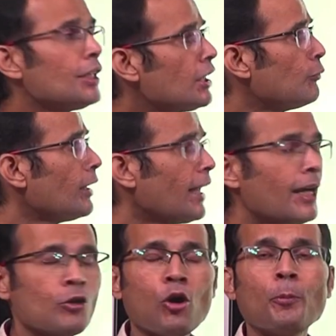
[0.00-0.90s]
equal
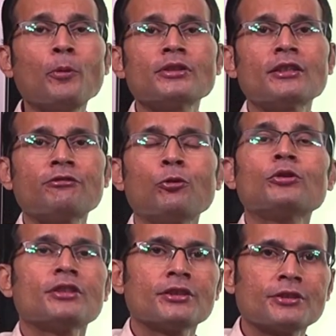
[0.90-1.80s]
and opposite
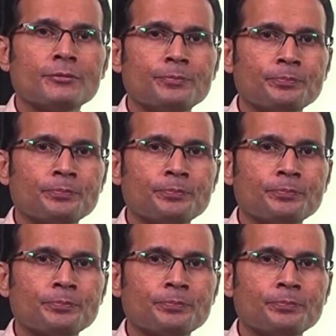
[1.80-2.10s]
forces